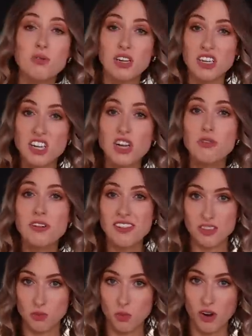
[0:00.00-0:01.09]
you are new to
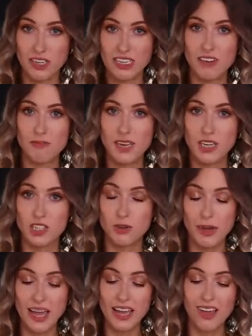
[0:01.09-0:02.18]
this world of miniature
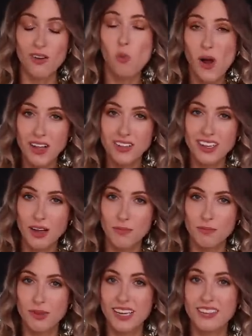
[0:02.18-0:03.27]
baking,
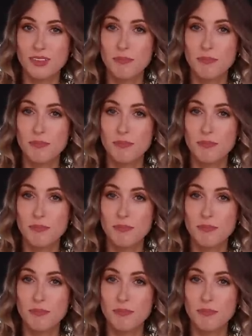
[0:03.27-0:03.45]
welcome, because